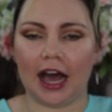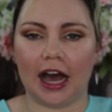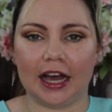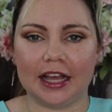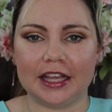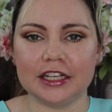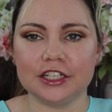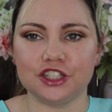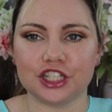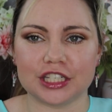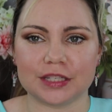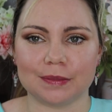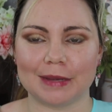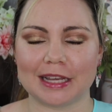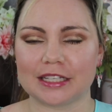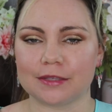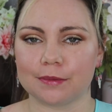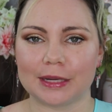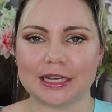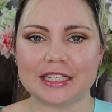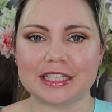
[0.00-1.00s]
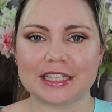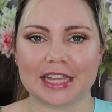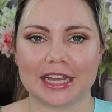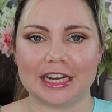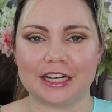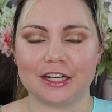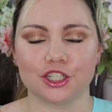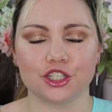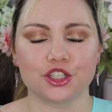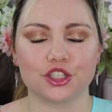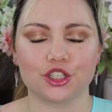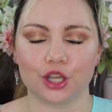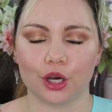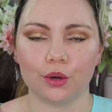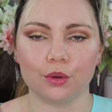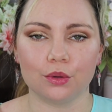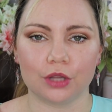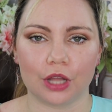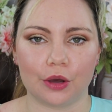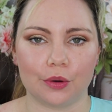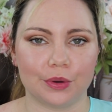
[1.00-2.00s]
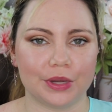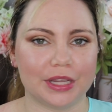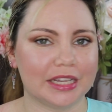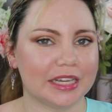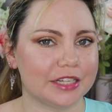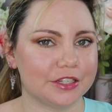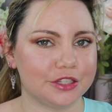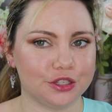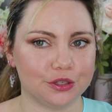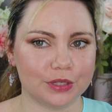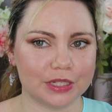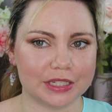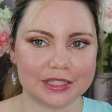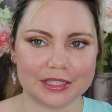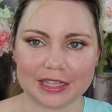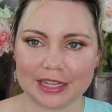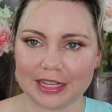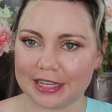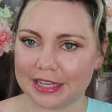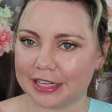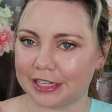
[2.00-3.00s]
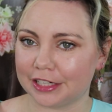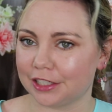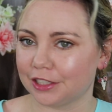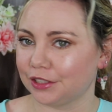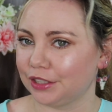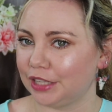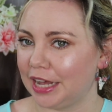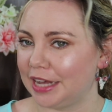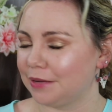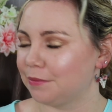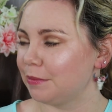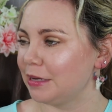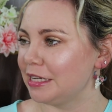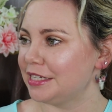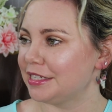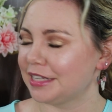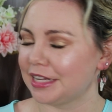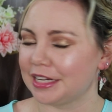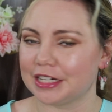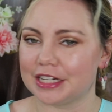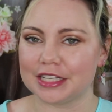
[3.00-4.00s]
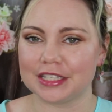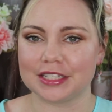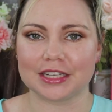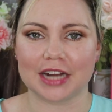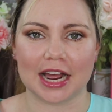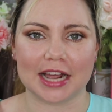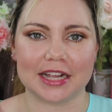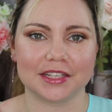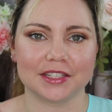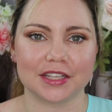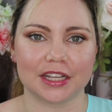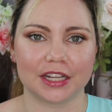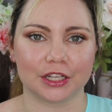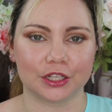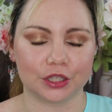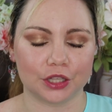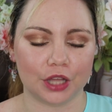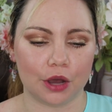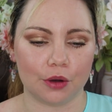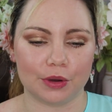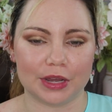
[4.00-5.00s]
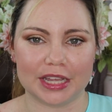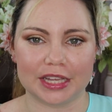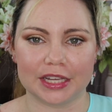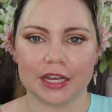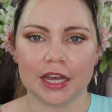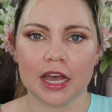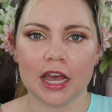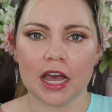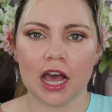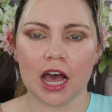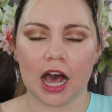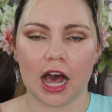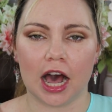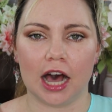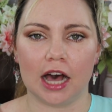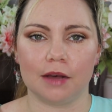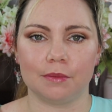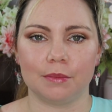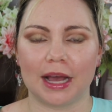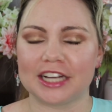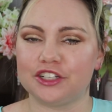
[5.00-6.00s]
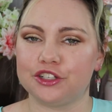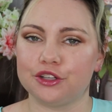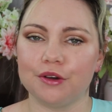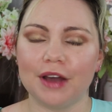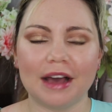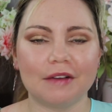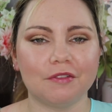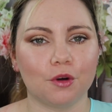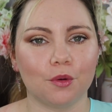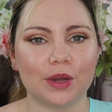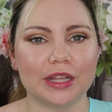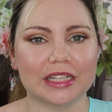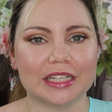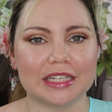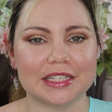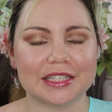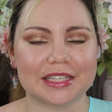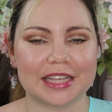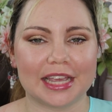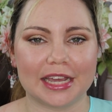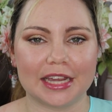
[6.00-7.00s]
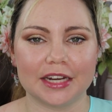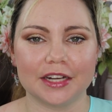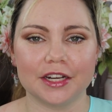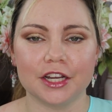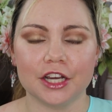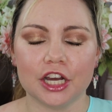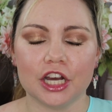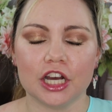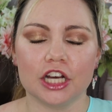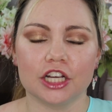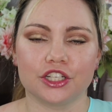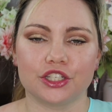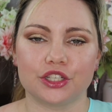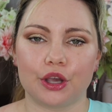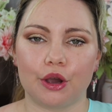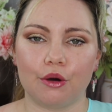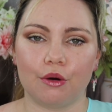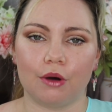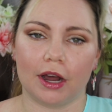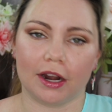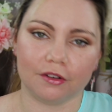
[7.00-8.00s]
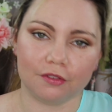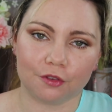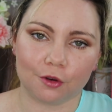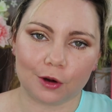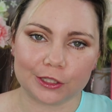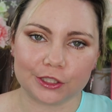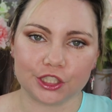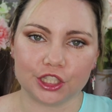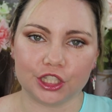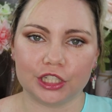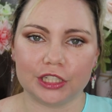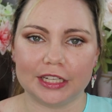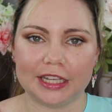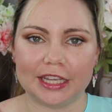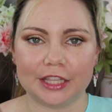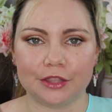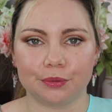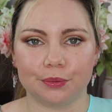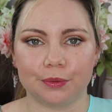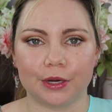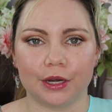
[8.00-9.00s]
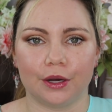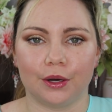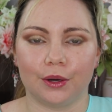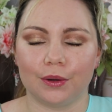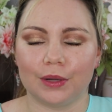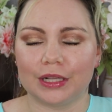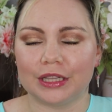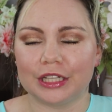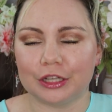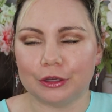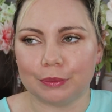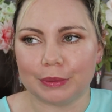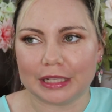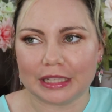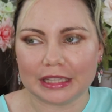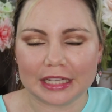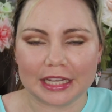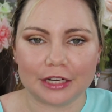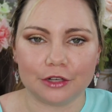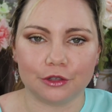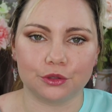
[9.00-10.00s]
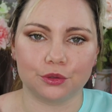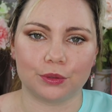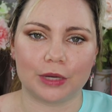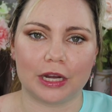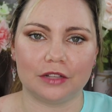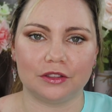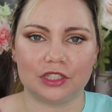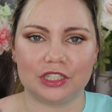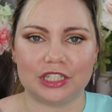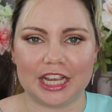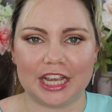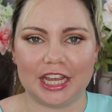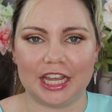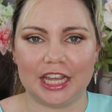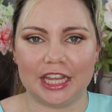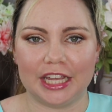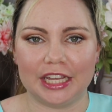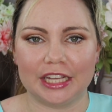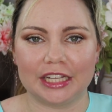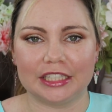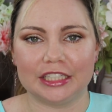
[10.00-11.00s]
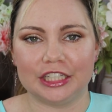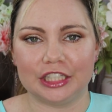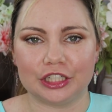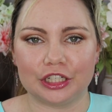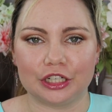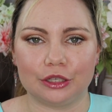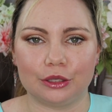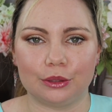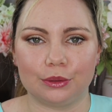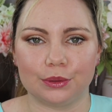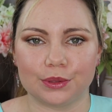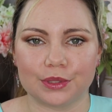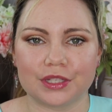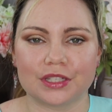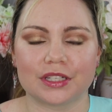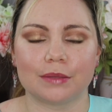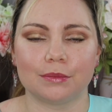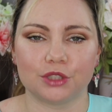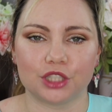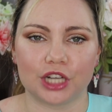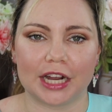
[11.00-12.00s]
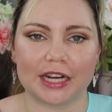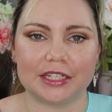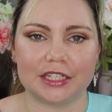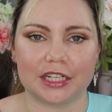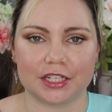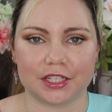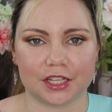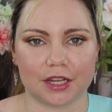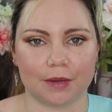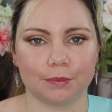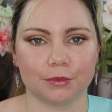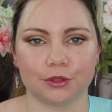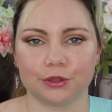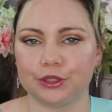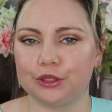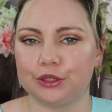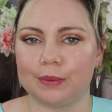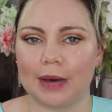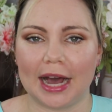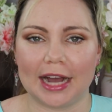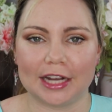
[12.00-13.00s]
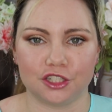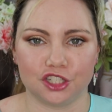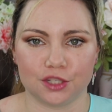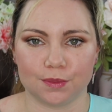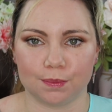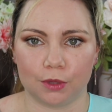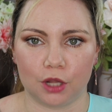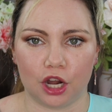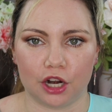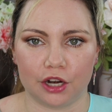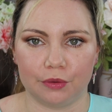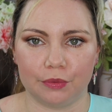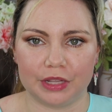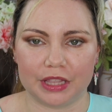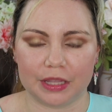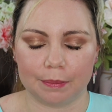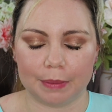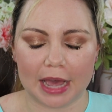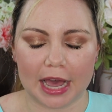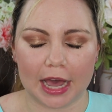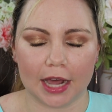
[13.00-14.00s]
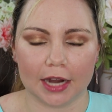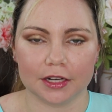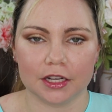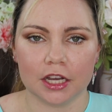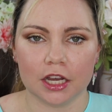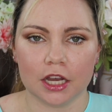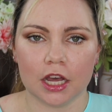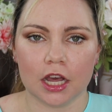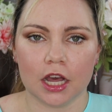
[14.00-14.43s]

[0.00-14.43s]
it just makes my skin so glowing. As you can see here, like, my skin is nice and glowing. I do have oily skin, so unfortunately throughout a little bit later throughout the day, you know, some shine does come through, but I just blot it with a pad.